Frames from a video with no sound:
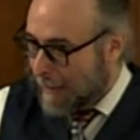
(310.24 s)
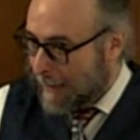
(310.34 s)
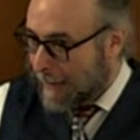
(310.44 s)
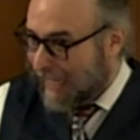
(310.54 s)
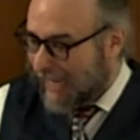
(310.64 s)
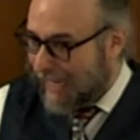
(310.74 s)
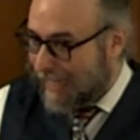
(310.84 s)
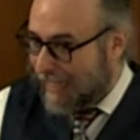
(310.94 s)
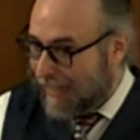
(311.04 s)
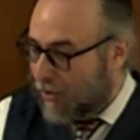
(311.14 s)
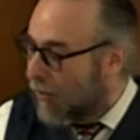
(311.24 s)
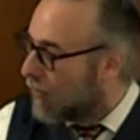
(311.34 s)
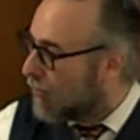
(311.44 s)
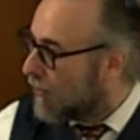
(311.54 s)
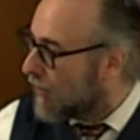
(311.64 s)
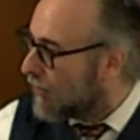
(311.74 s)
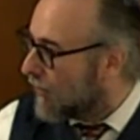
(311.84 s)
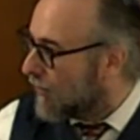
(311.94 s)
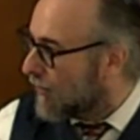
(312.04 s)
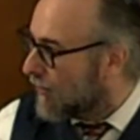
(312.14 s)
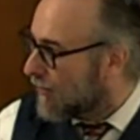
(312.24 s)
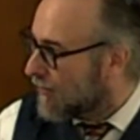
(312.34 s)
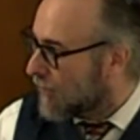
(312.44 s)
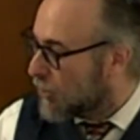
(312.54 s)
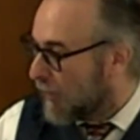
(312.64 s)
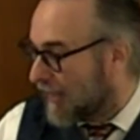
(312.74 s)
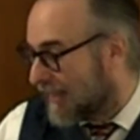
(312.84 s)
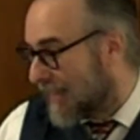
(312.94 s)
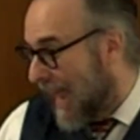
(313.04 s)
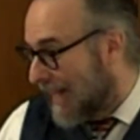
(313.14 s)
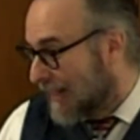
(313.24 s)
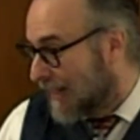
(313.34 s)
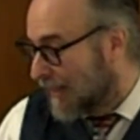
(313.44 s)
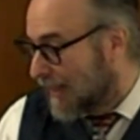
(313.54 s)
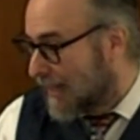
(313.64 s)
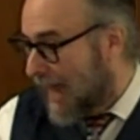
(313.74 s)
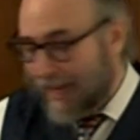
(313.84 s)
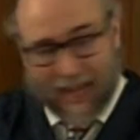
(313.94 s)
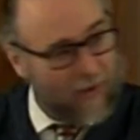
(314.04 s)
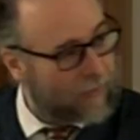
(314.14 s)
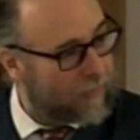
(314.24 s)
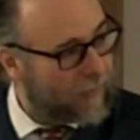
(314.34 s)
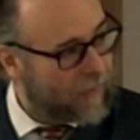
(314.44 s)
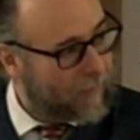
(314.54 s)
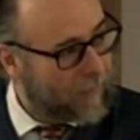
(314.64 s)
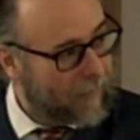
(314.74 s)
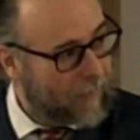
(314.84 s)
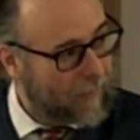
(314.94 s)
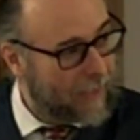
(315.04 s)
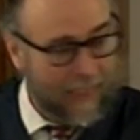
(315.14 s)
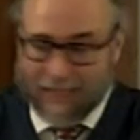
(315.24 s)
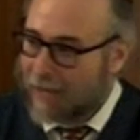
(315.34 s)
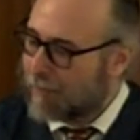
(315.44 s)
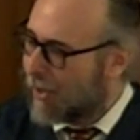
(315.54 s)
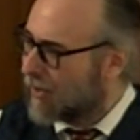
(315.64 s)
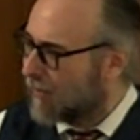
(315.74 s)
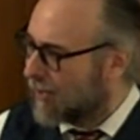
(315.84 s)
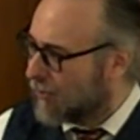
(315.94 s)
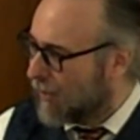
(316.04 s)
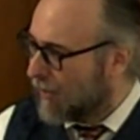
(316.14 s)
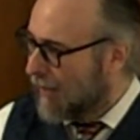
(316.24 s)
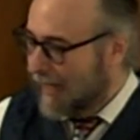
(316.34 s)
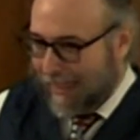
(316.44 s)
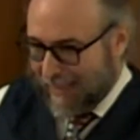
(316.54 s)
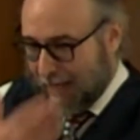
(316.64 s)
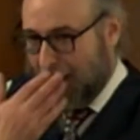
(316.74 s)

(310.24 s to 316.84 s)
he didn't go through Israel, which means technically the Negev is not part of Israel. Is that a